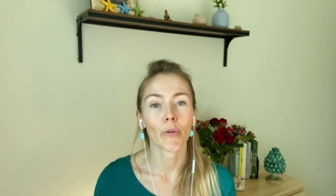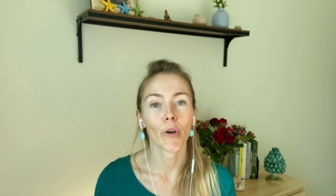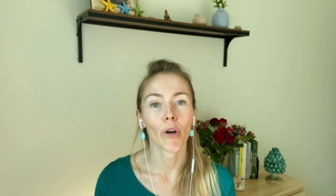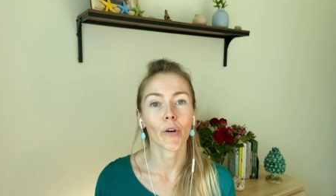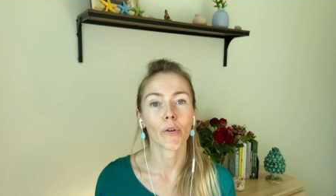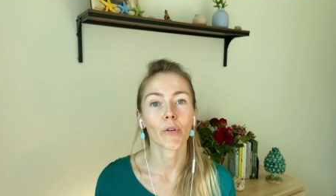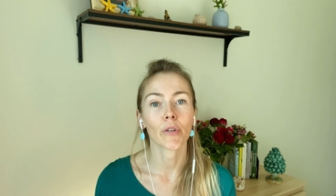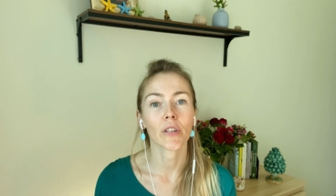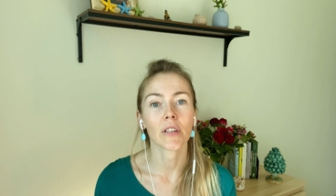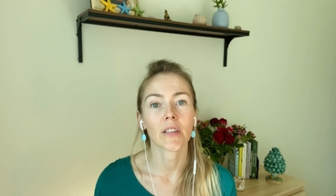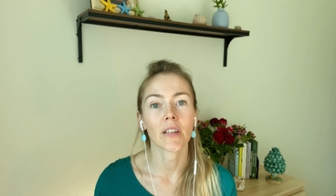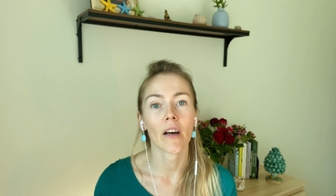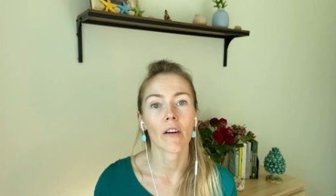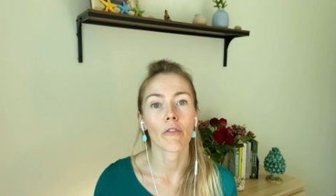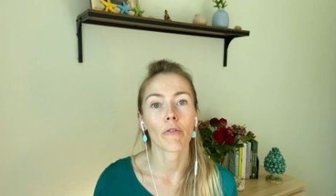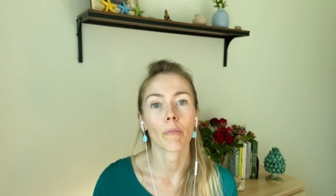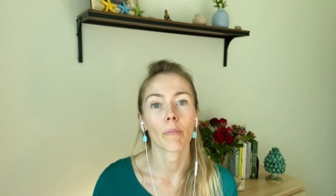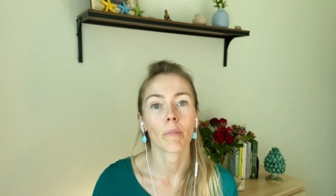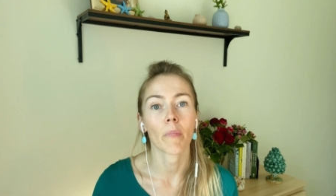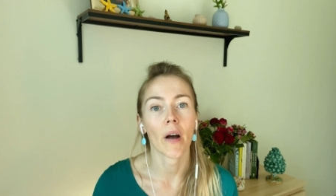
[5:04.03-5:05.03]
you are good enough
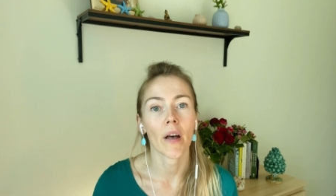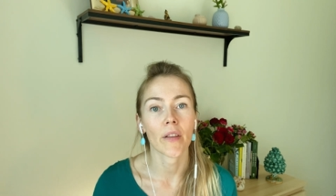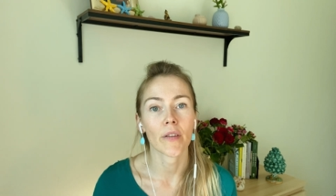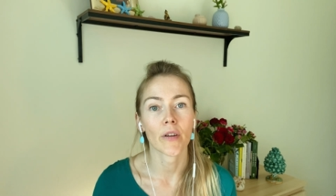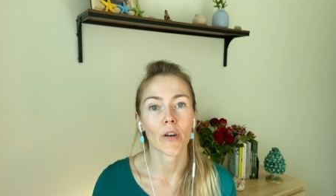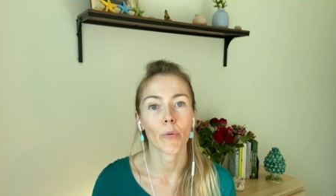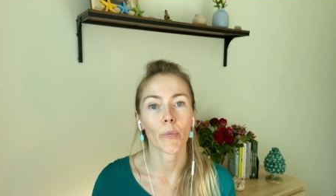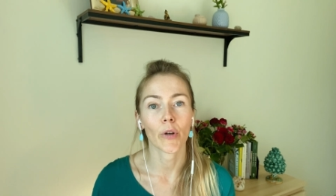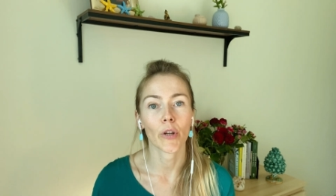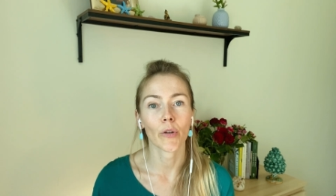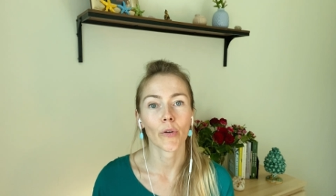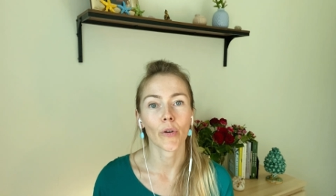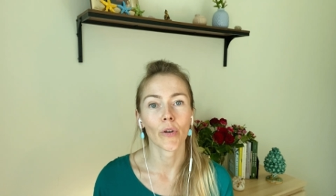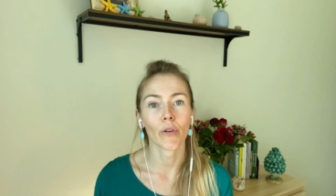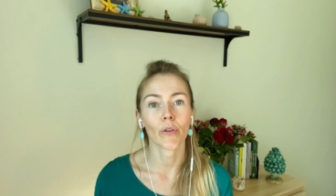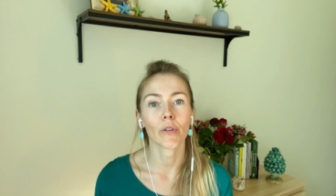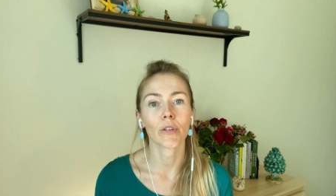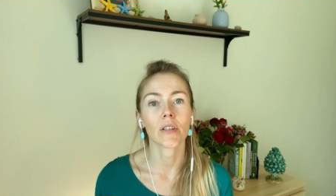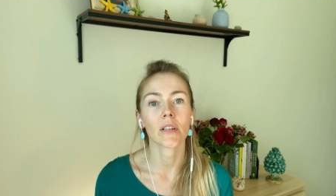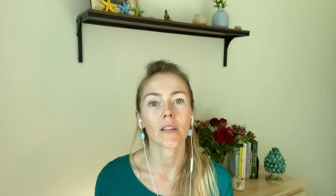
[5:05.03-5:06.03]
mother, when you are
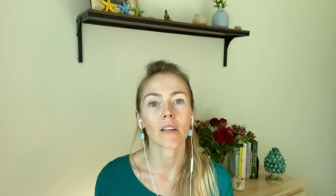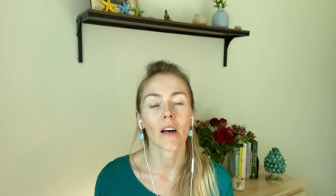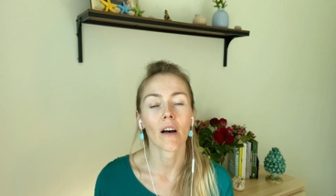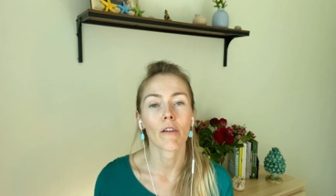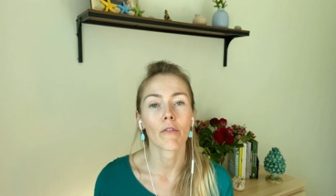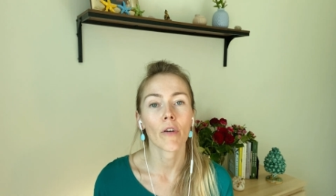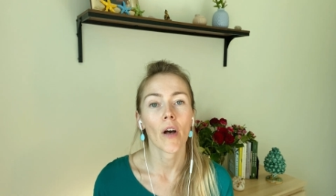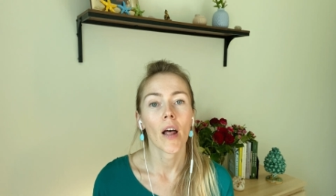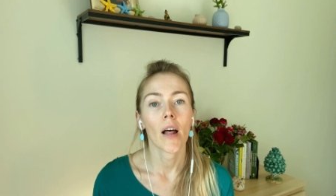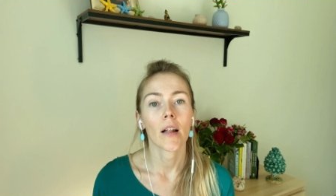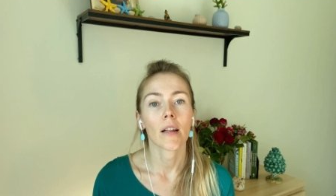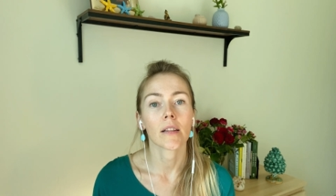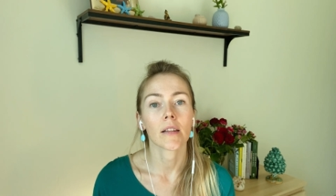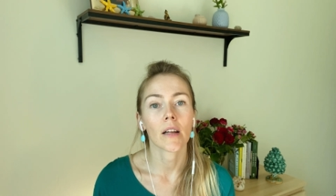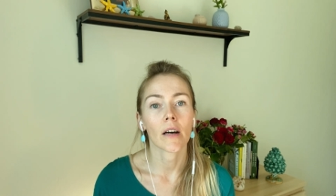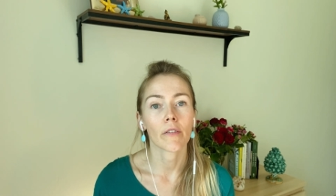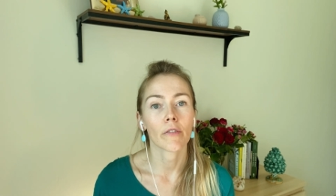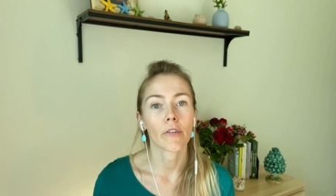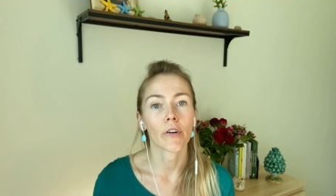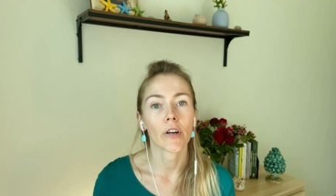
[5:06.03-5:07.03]
good enough
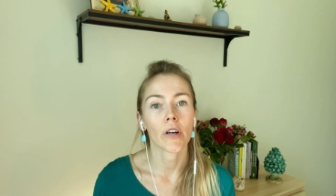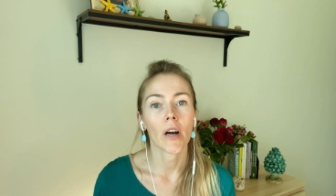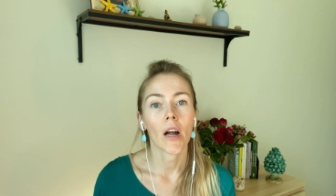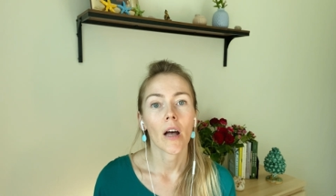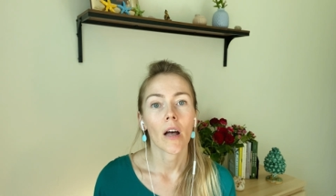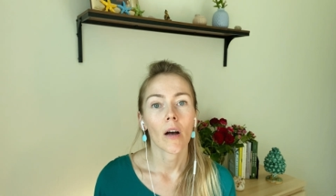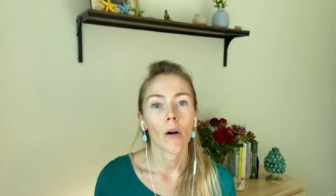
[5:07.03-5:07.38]
lover,